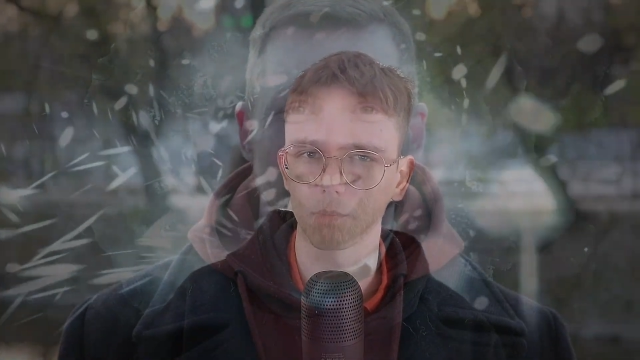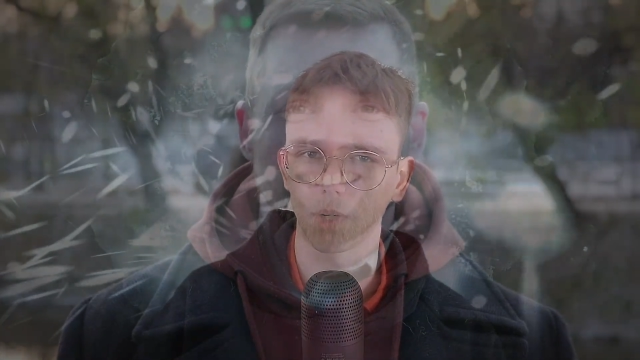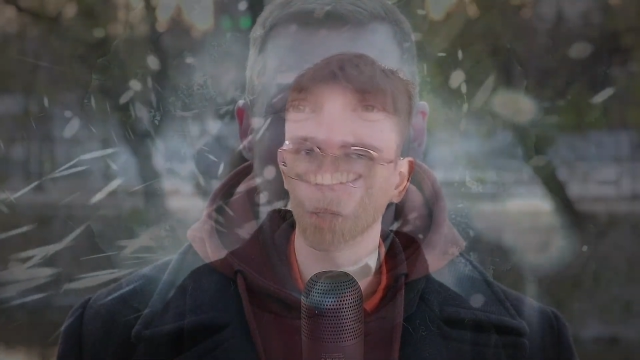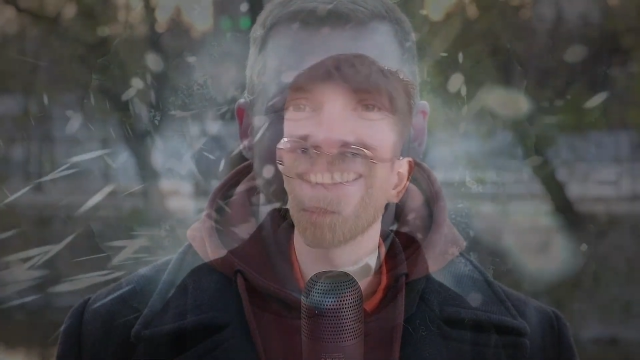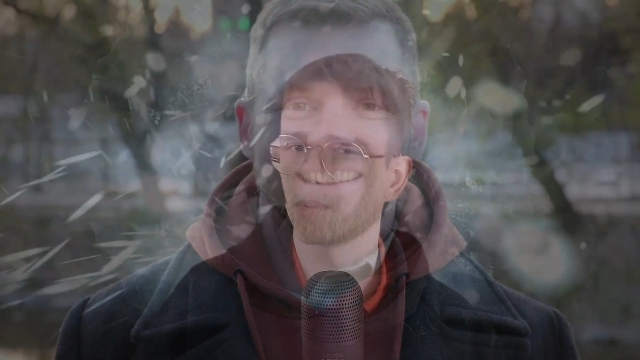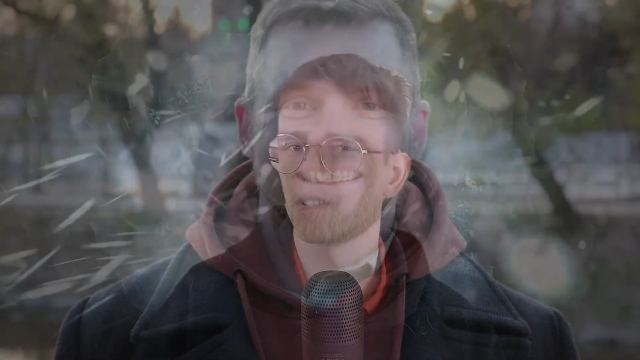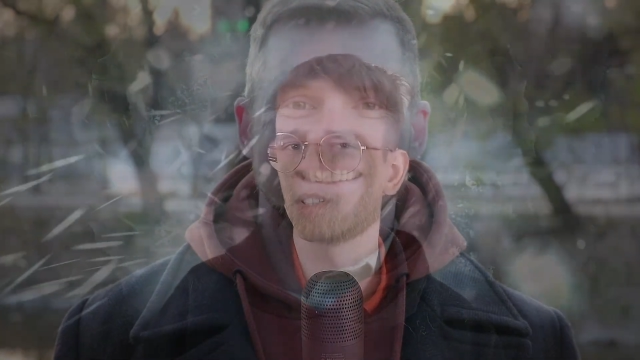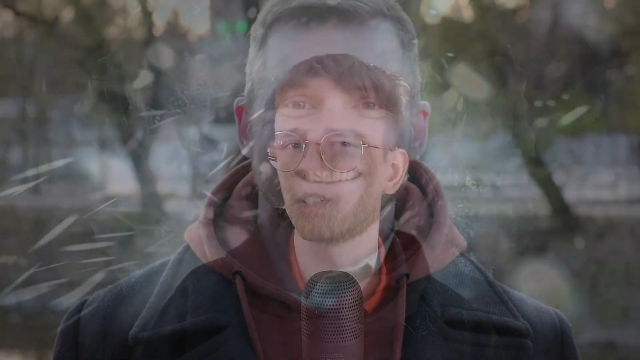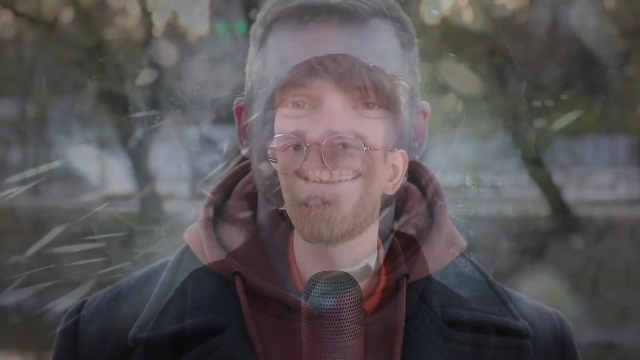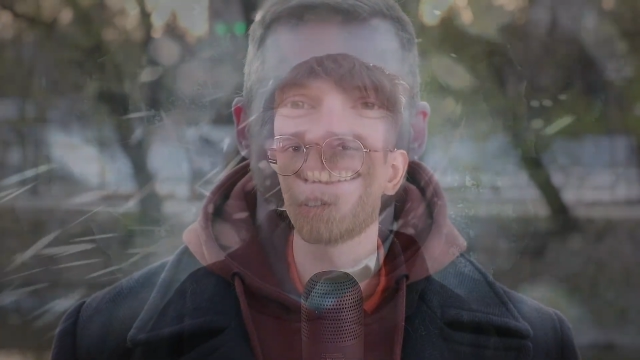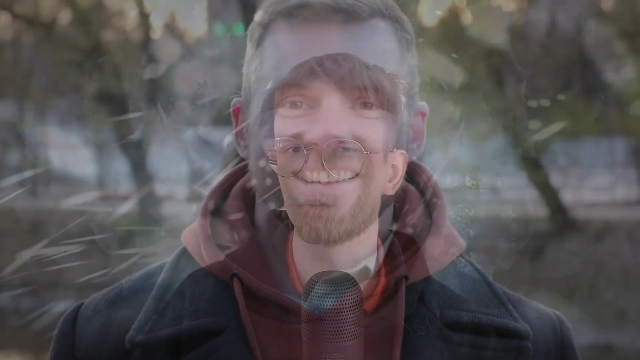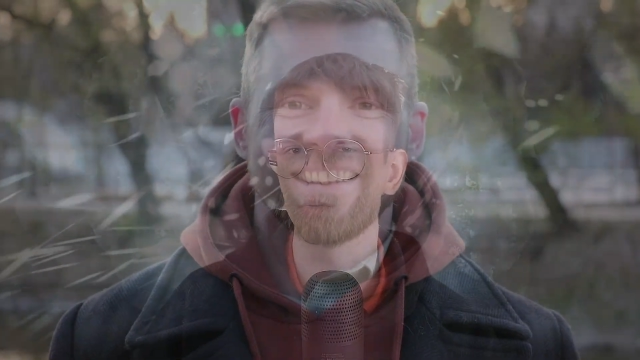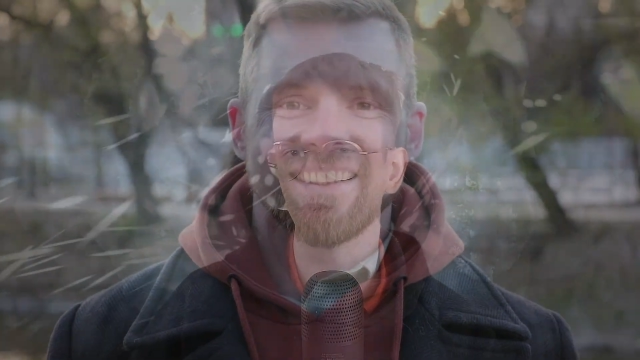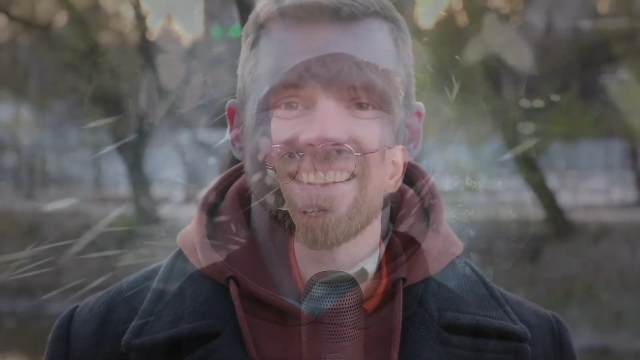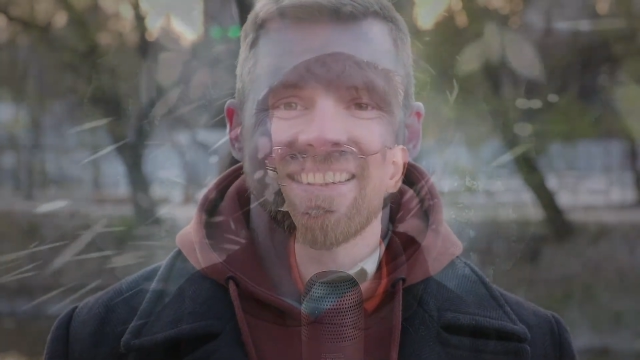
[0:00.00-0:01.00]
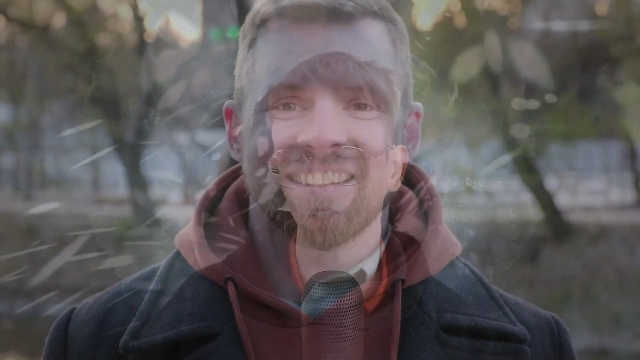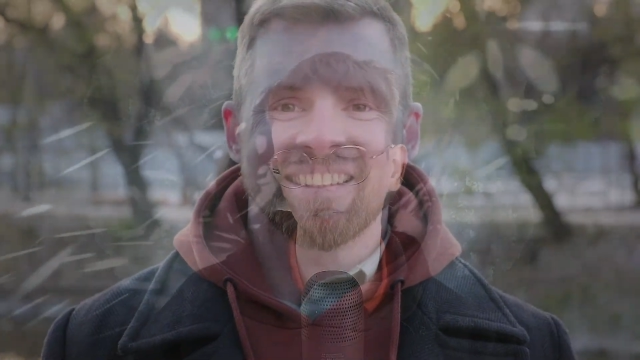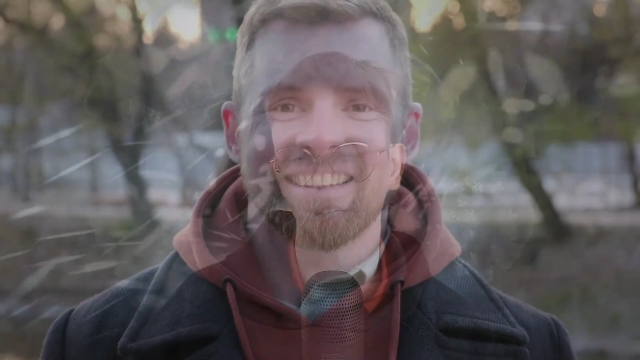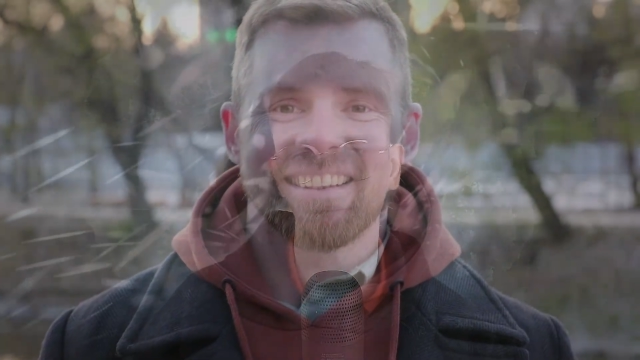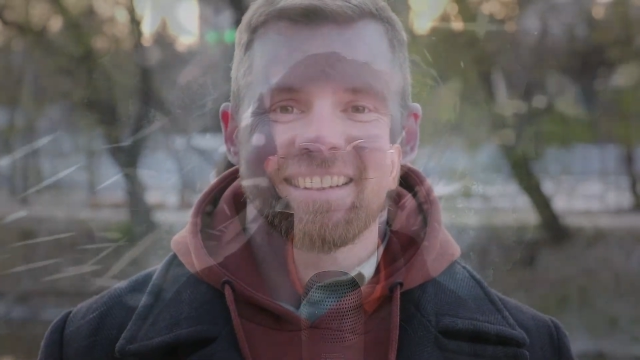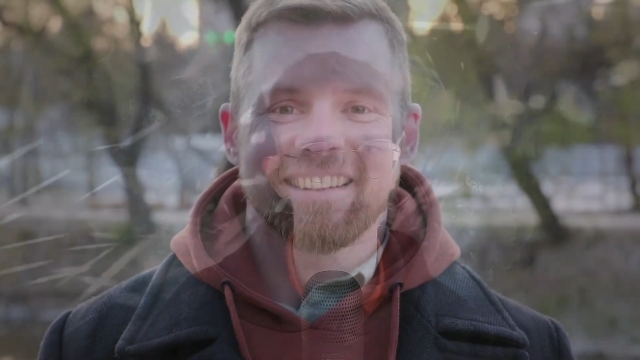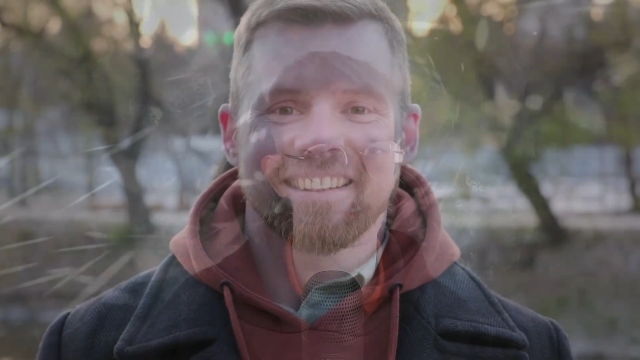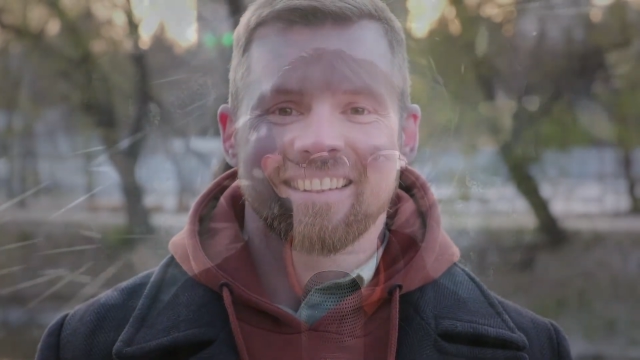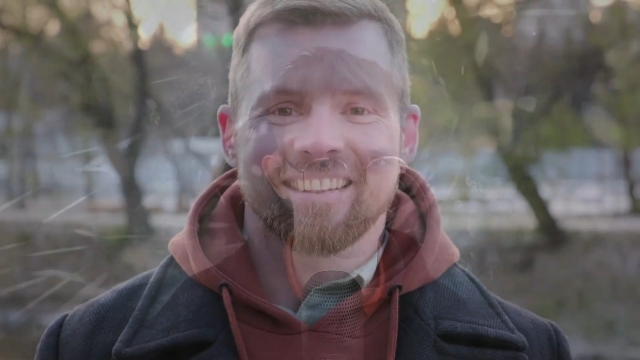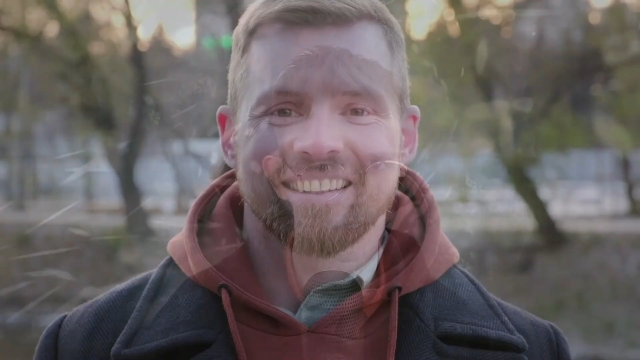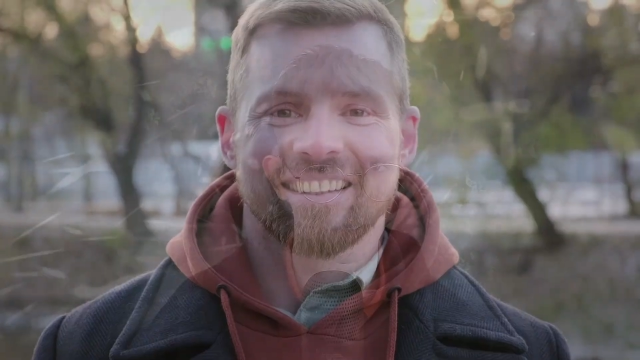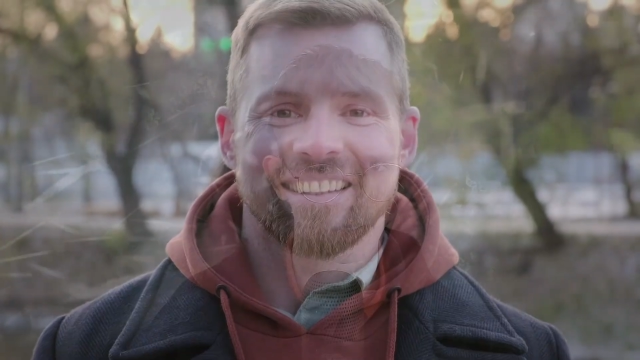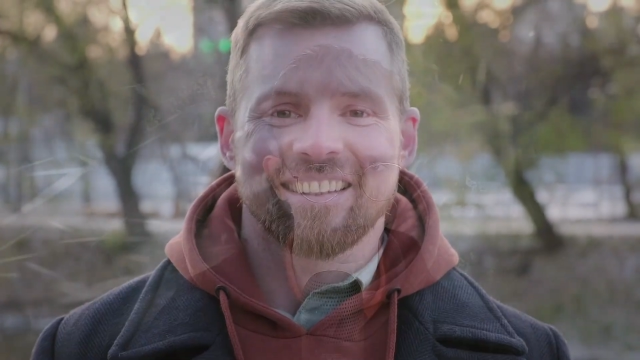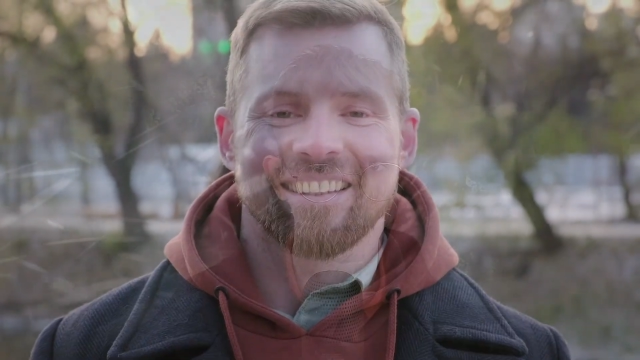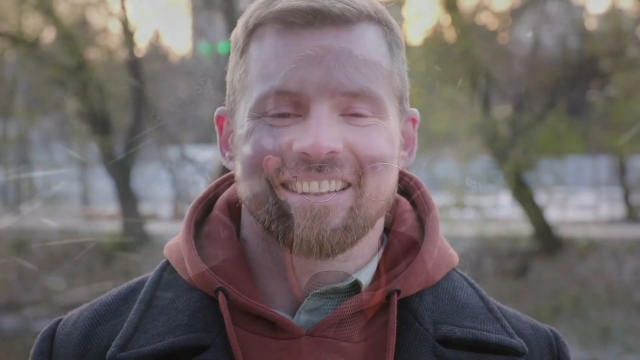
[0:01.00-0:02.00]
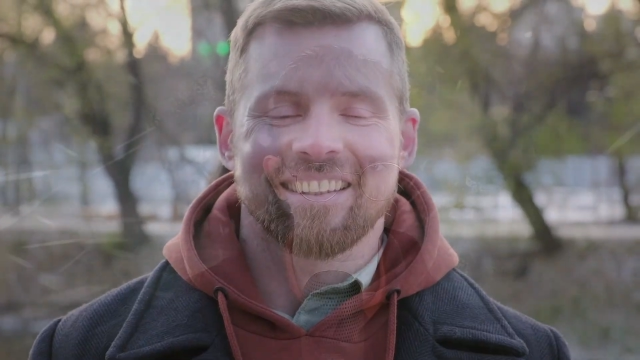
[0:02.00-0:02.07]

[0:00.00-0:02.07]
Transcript: my PC should run the game pretty easily.